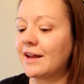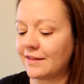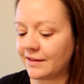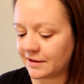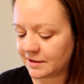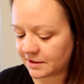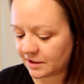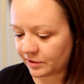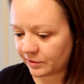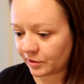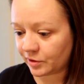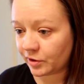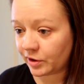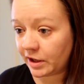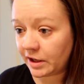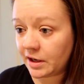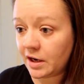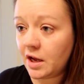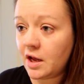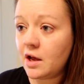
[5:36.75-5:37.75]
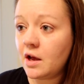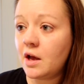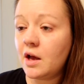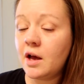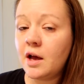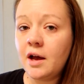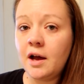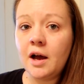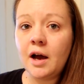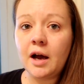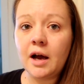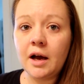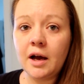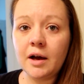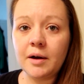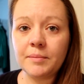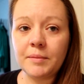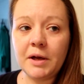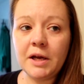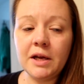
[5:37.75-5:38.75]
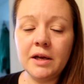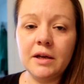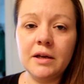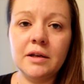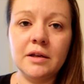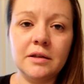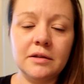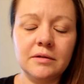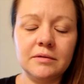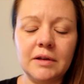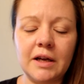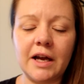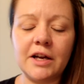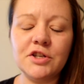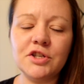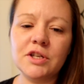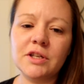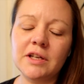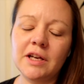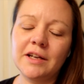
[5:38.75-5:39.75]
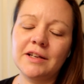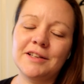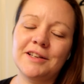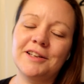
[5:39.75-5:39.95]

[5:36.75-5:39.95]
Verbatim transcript: and then start recording. Um, I just,